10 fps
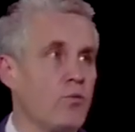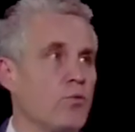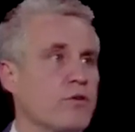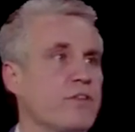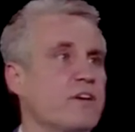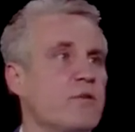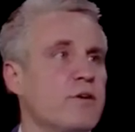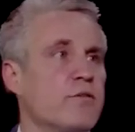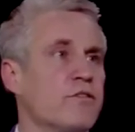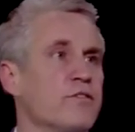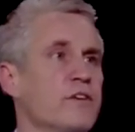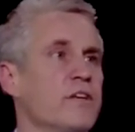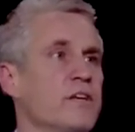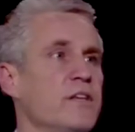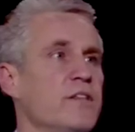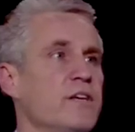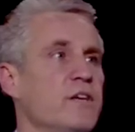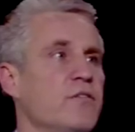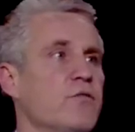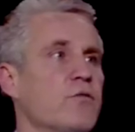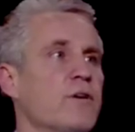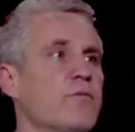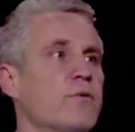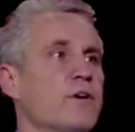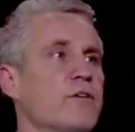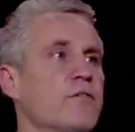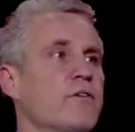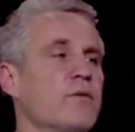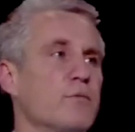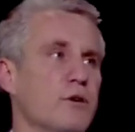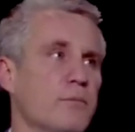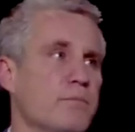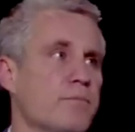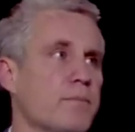we're then going to be interested in the indoor reproductive number,